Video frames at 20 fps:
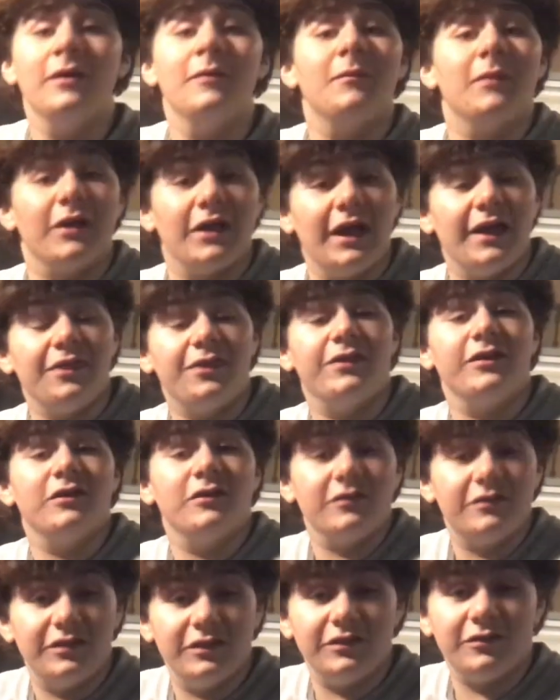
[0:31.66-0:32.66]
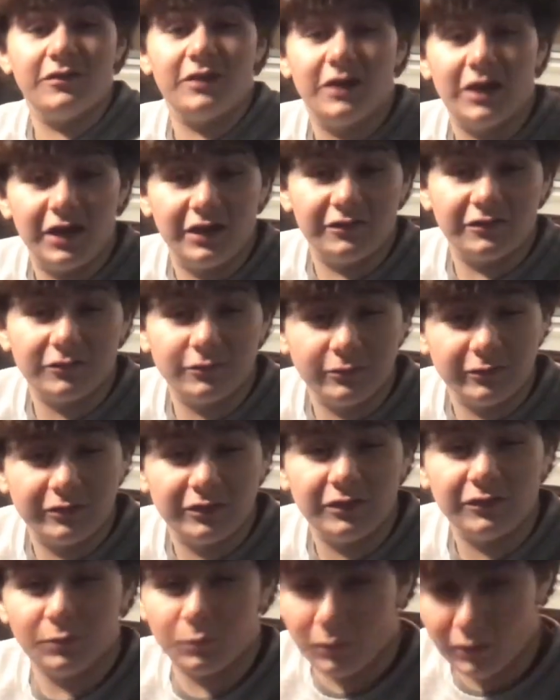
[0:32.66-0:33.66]
My theater teacher at high school
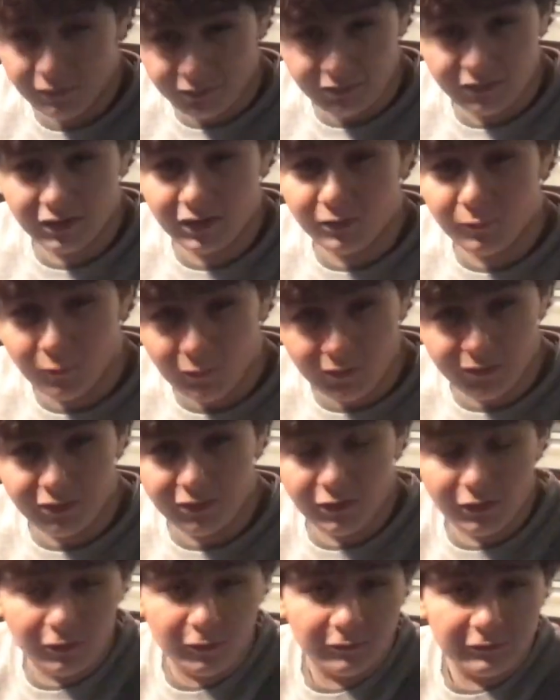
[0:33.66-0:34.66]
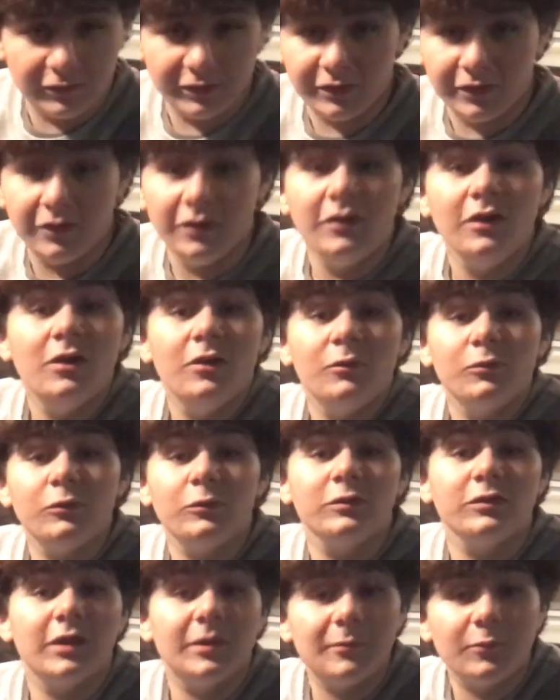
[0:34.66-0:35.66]
says one thing and one thing only.
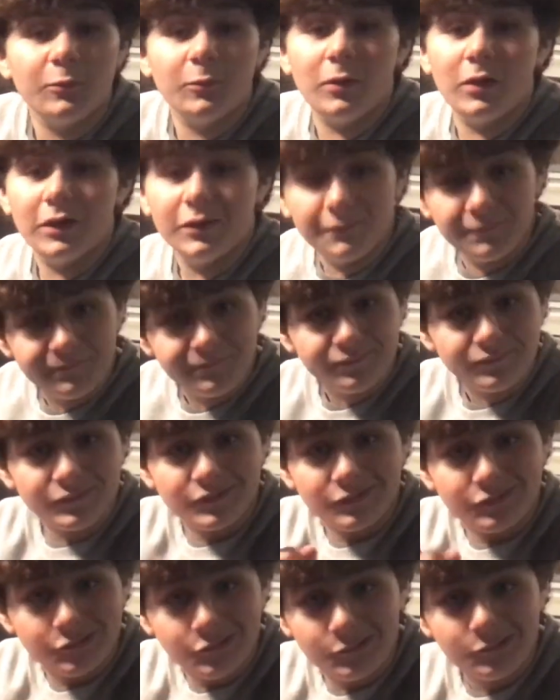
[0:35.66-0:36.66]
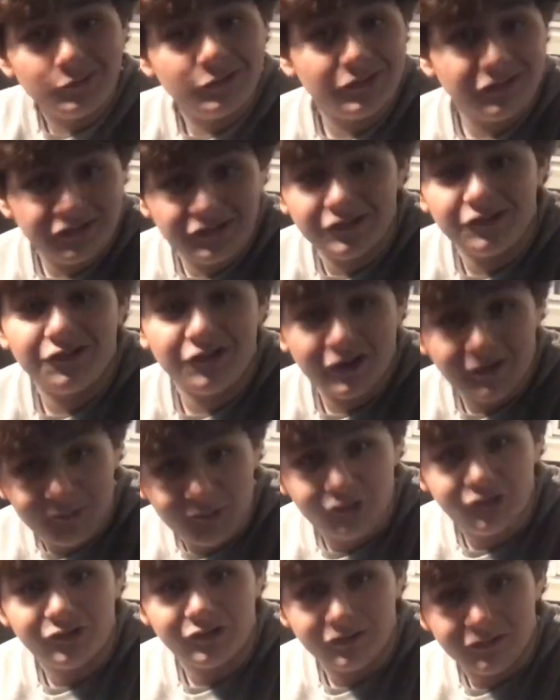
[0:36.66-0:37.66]
Rule number one don't listen to
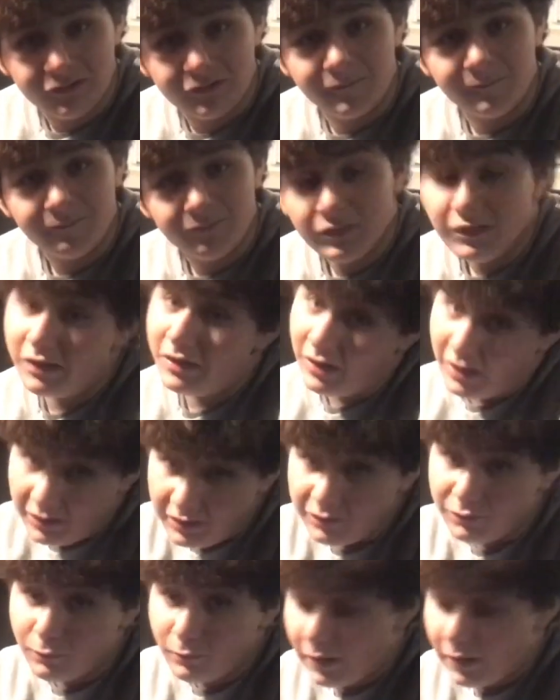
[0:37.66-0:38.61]
Jeremy Shinder. And he's